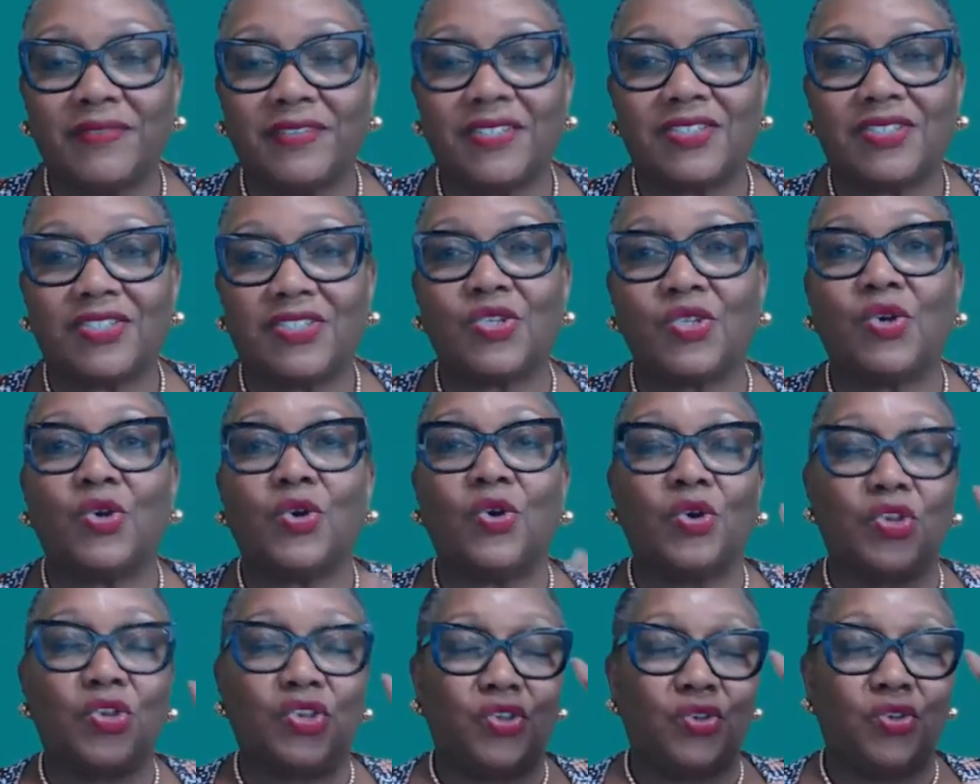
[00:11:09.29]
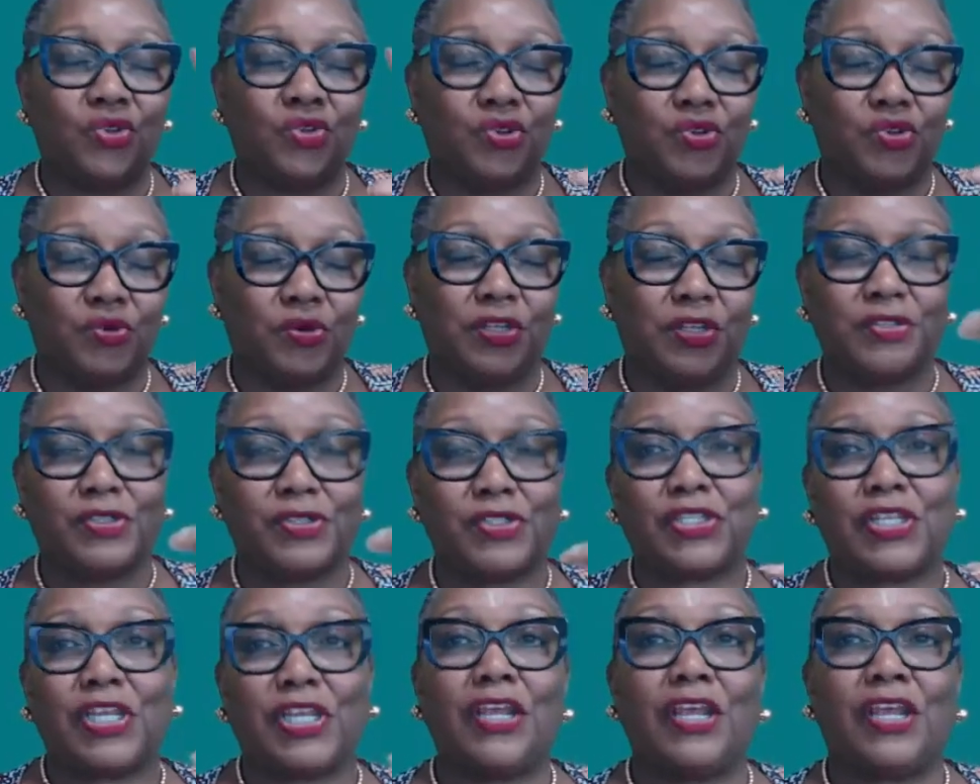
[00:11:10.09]
So you do
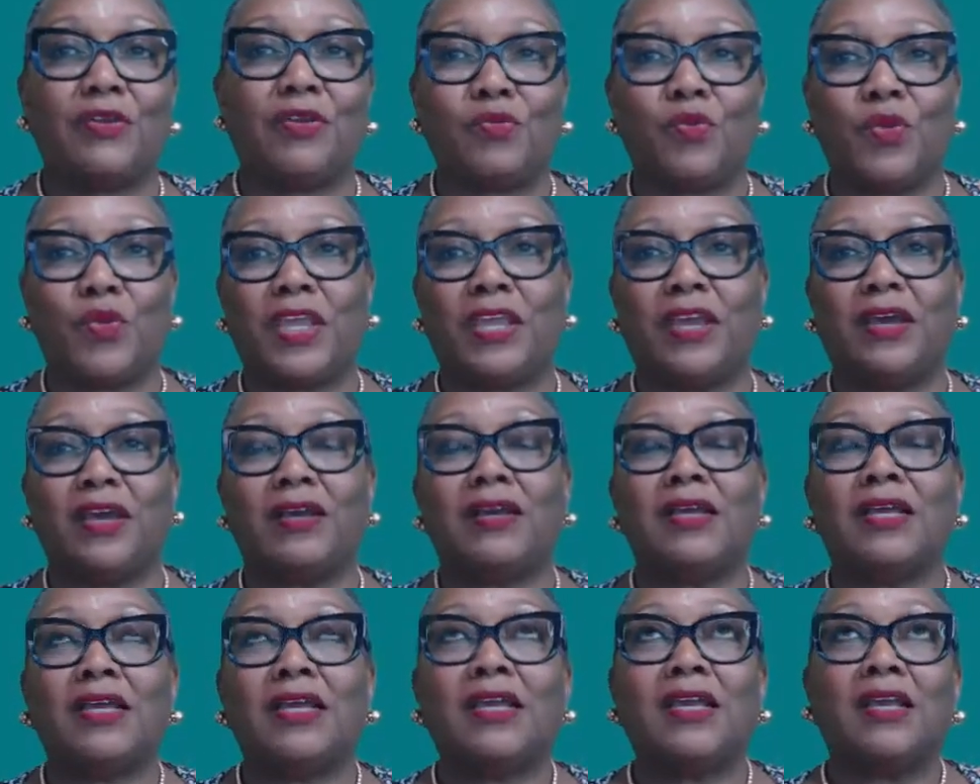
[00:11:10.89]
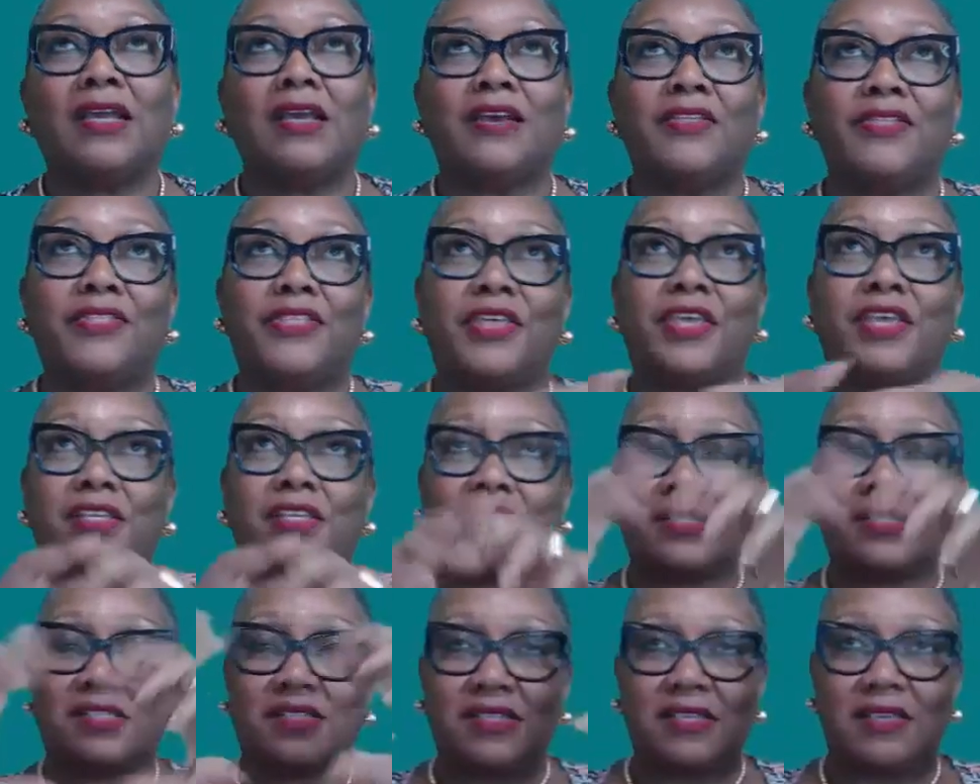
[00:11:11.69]
understand where
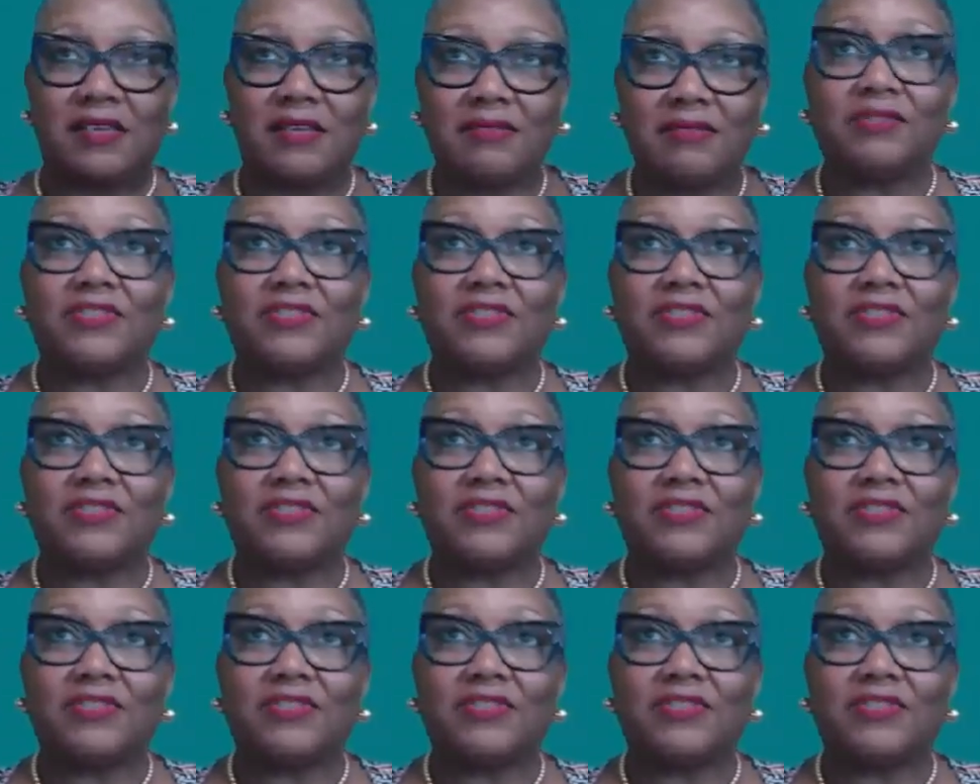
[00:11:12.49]
this